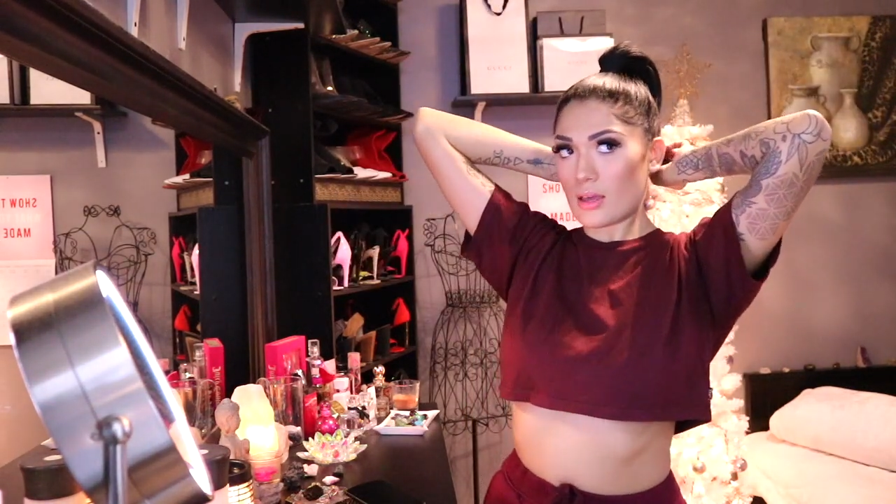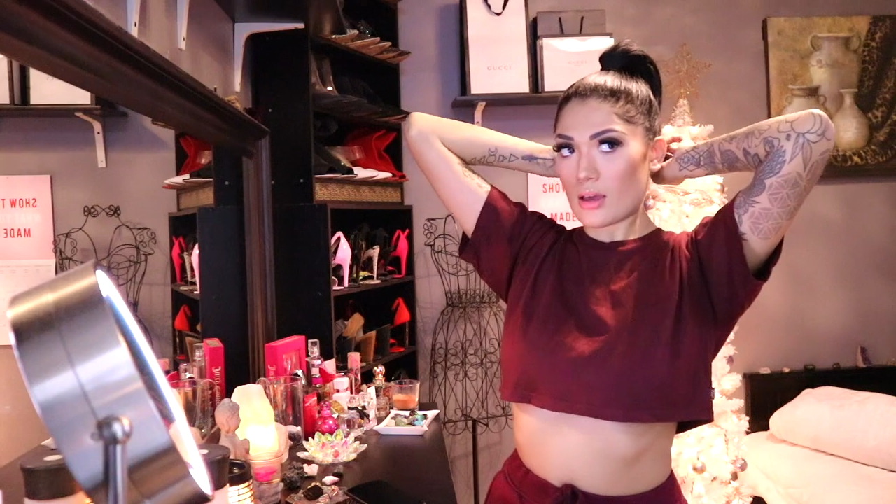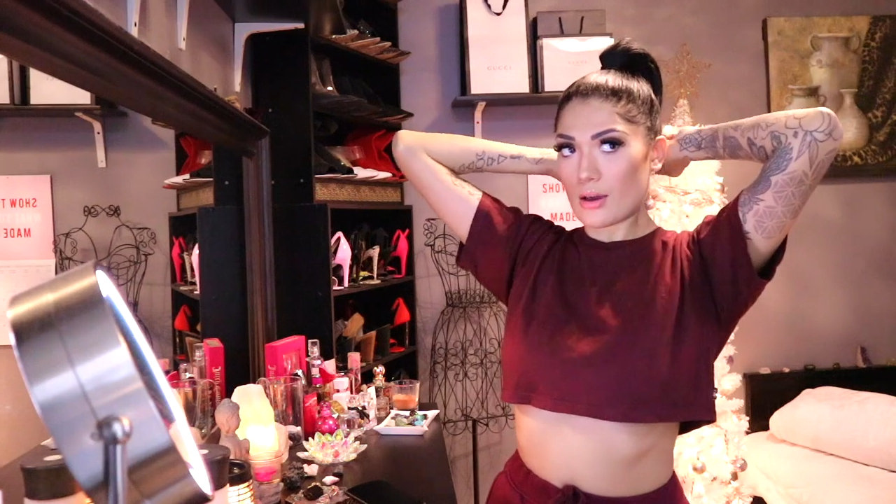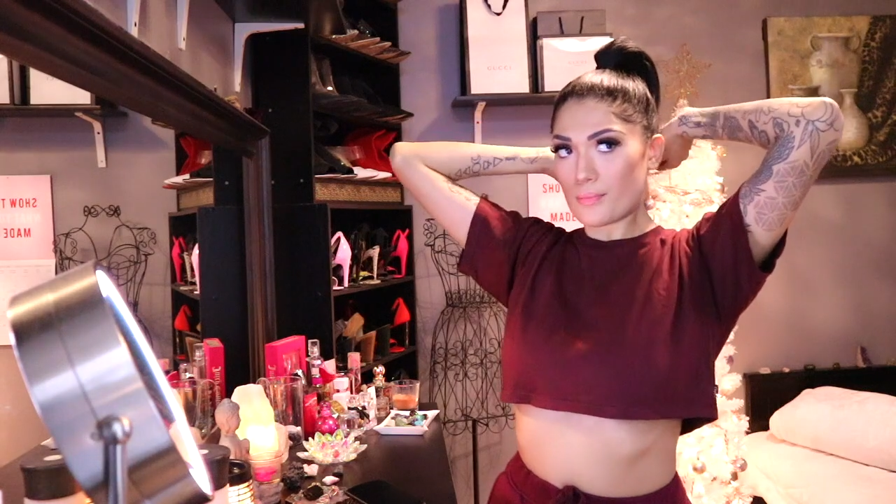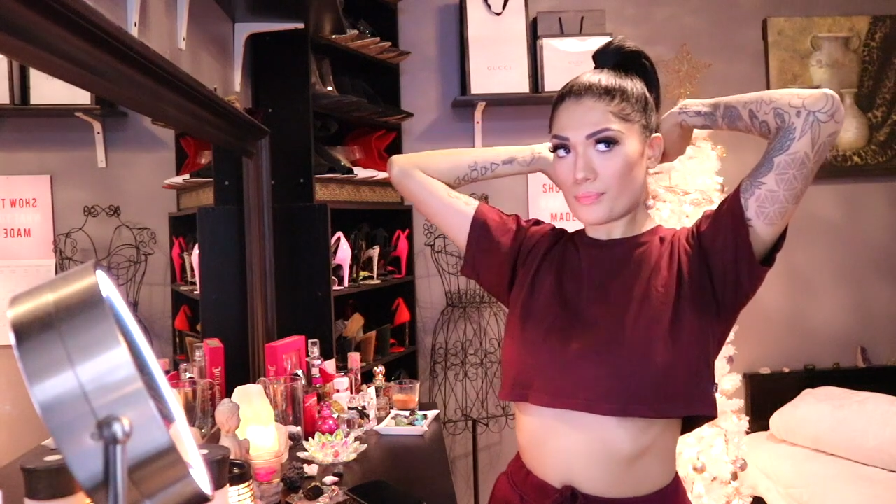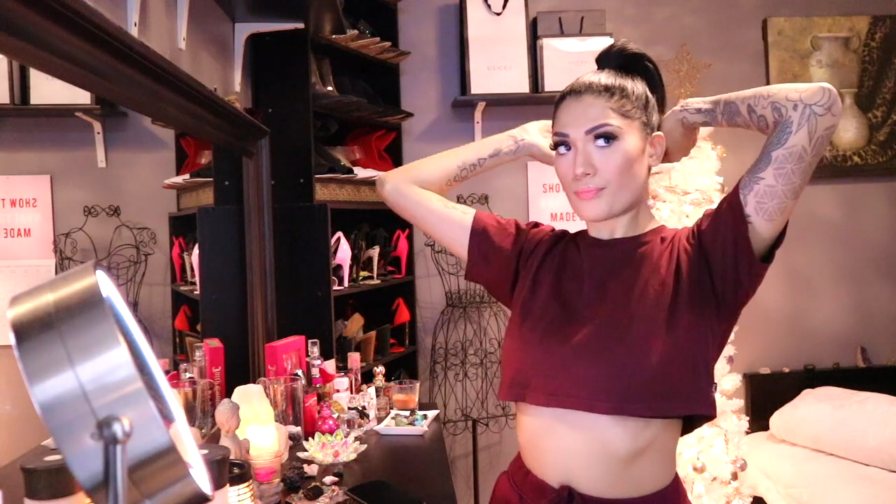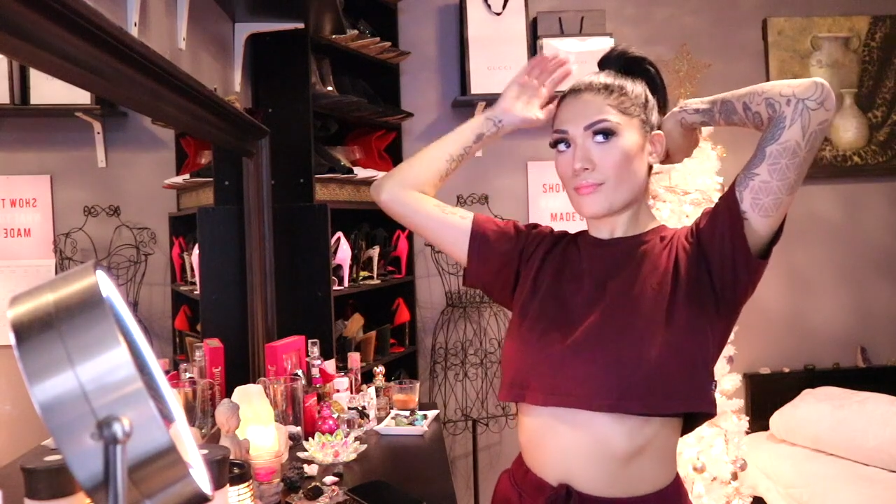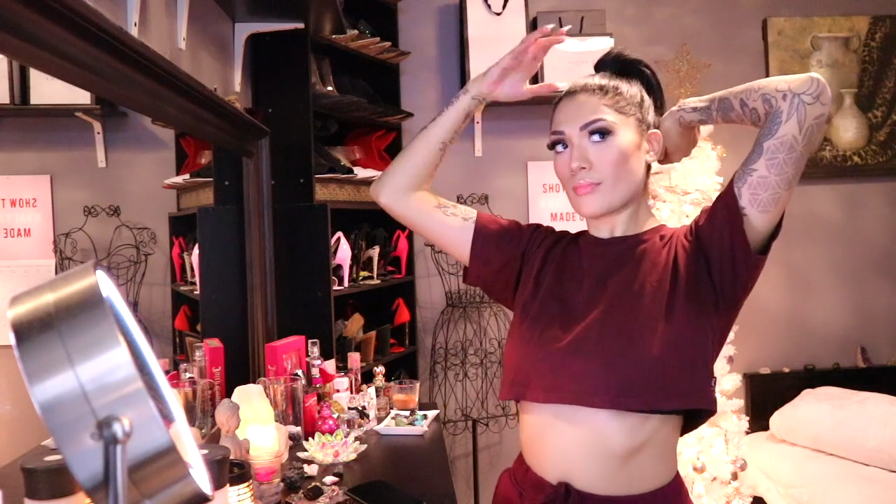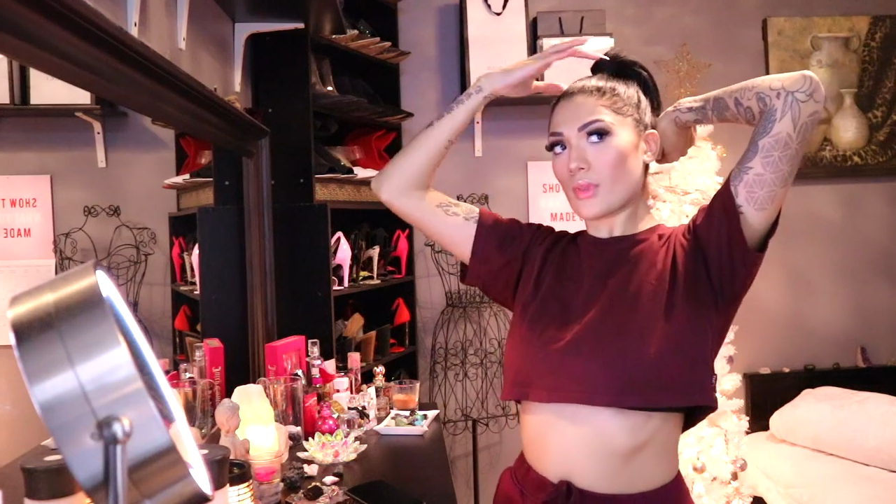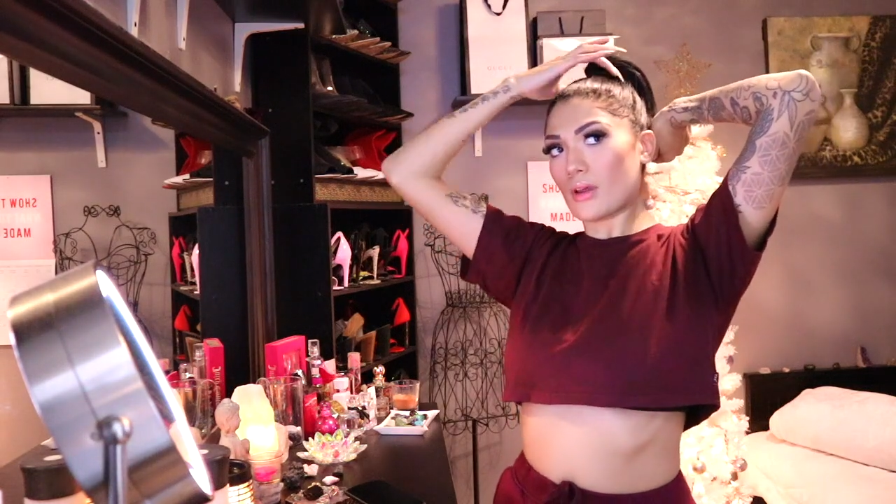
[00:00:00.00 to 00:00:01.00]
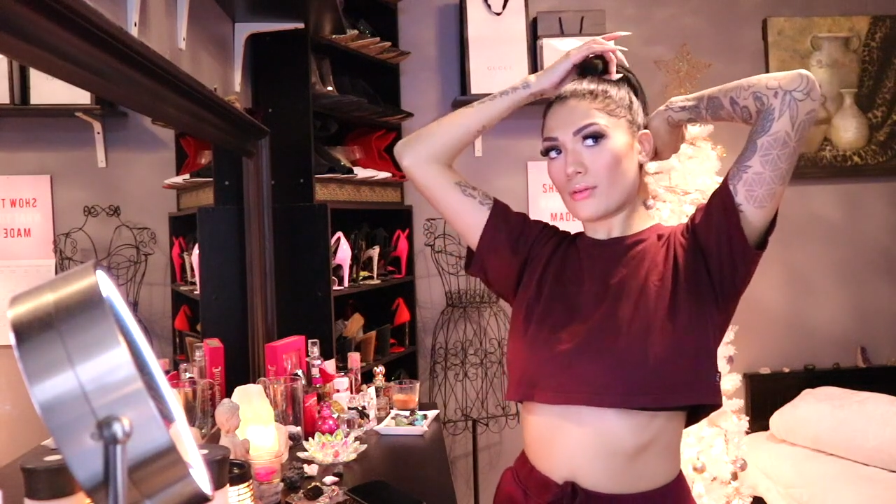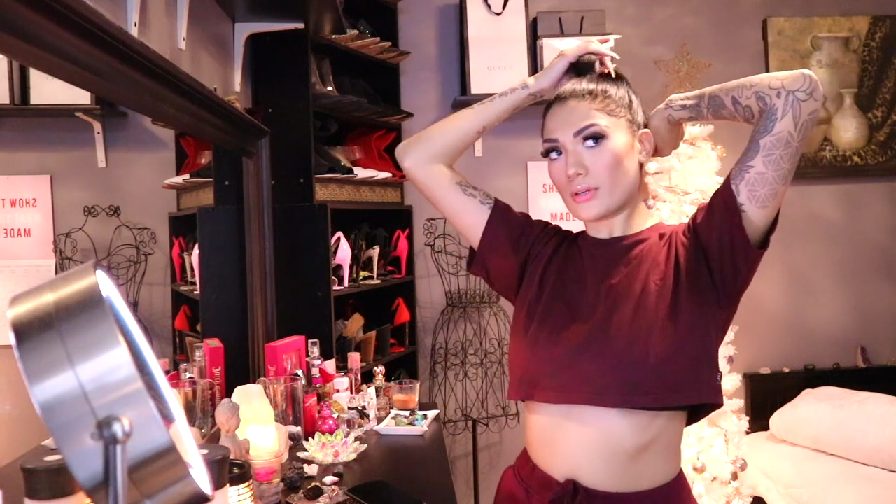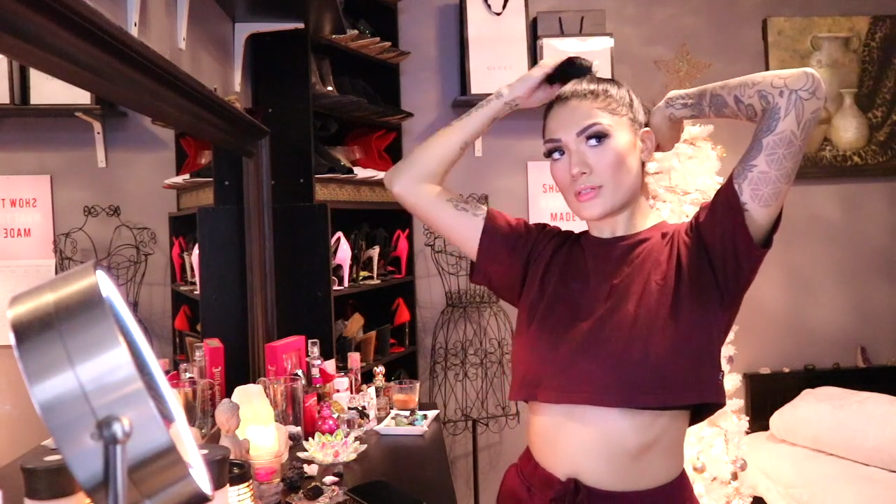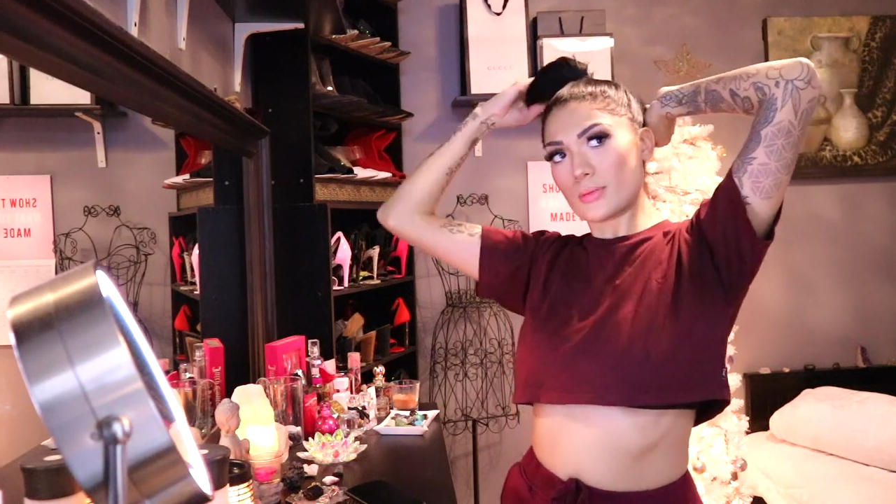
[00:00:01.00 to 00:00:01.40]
Um, I don't like to